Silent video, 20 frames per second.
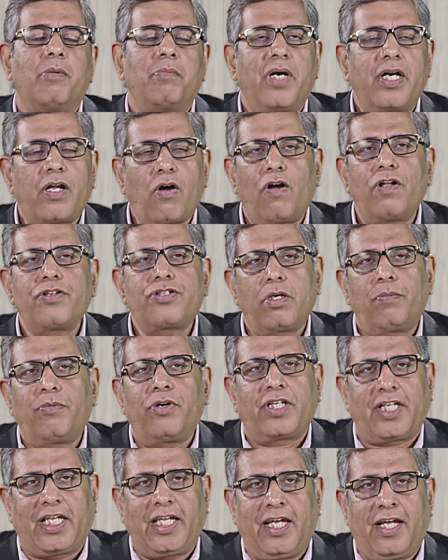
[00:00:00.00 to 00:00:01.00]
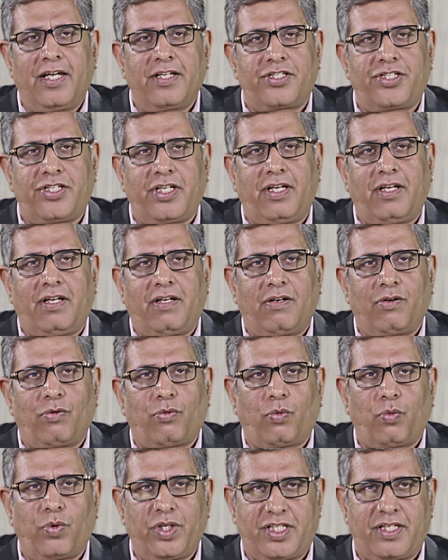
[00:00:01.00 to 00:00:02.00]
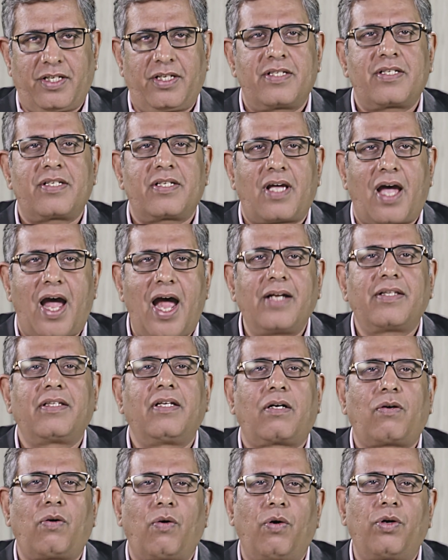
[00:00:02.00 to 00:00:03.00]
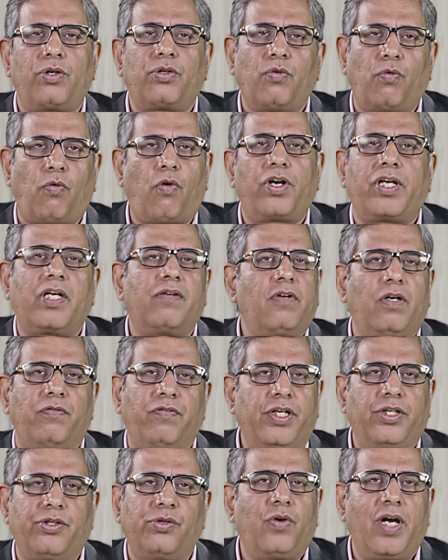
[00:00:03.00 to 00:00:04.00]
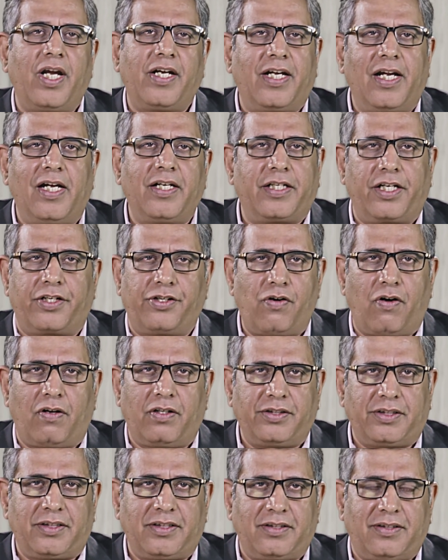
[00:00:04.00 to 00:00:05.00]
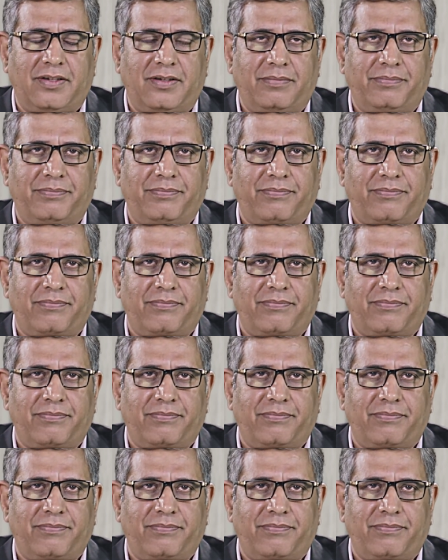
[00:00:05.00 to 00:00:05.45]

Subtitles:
but also about ESG, which is at the core to whatever we do at Dell Technologies.